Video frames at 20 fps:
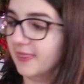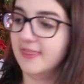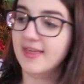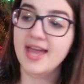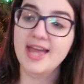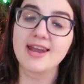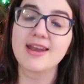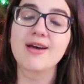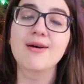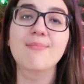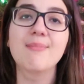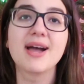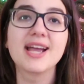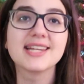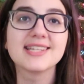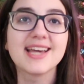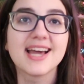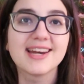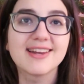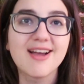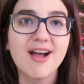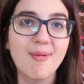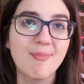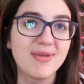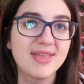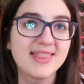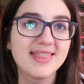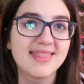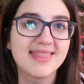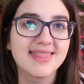Then my dad got
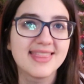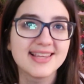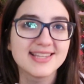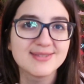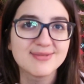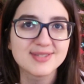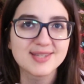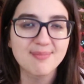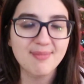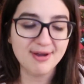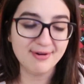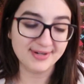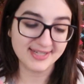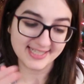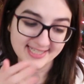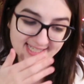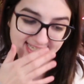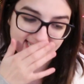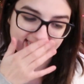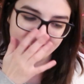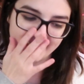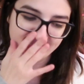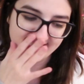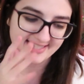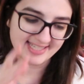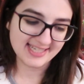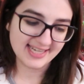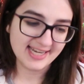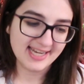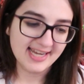me, this was on my wish
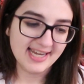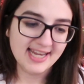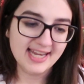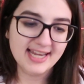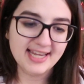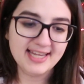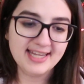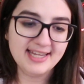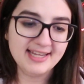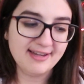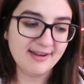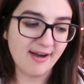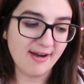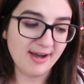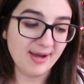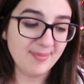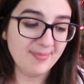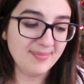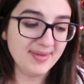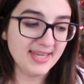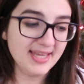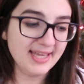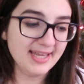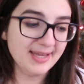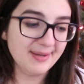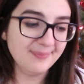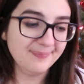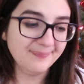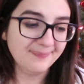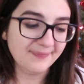list, he got
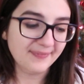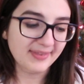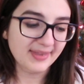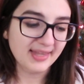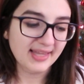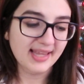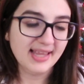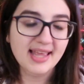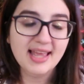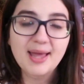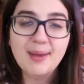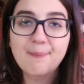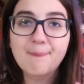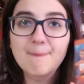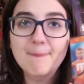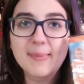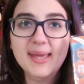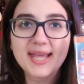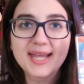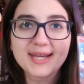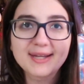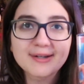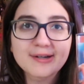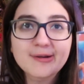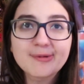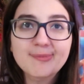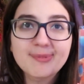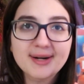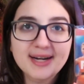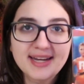me Make It
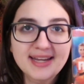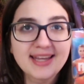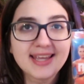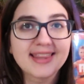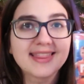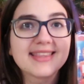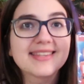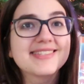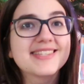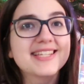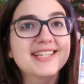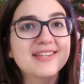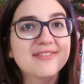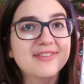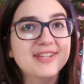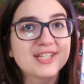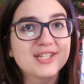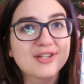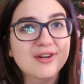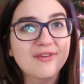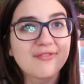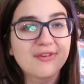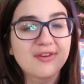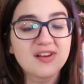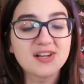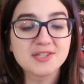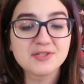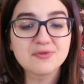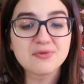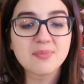or Break It, the TV show. If you
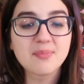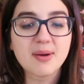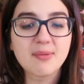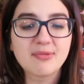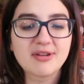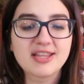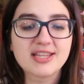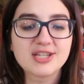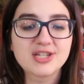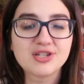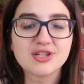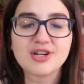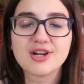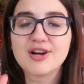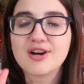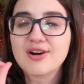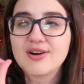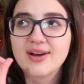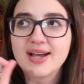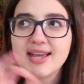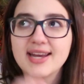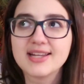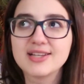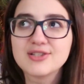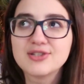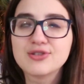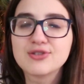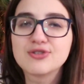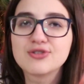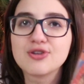guys remember this show, it
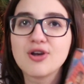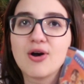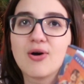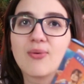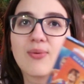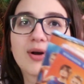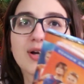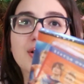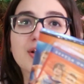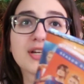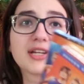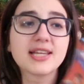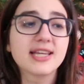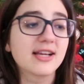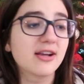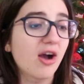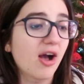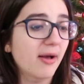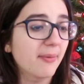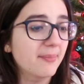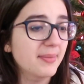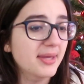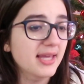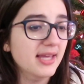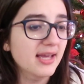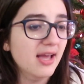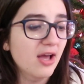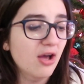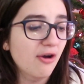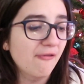is so good. He got
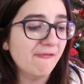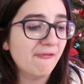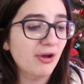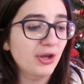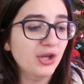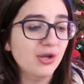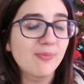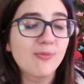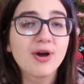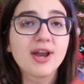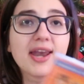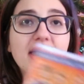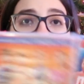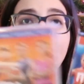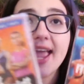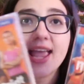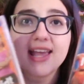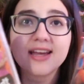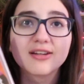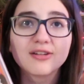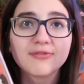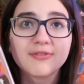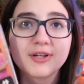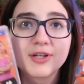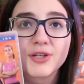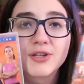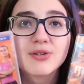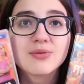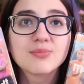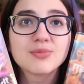me volume 1 and
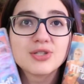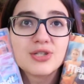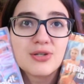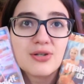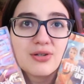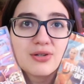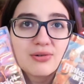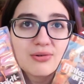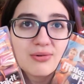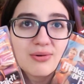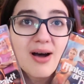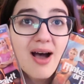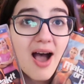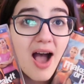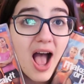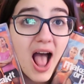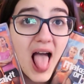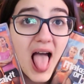volume 2,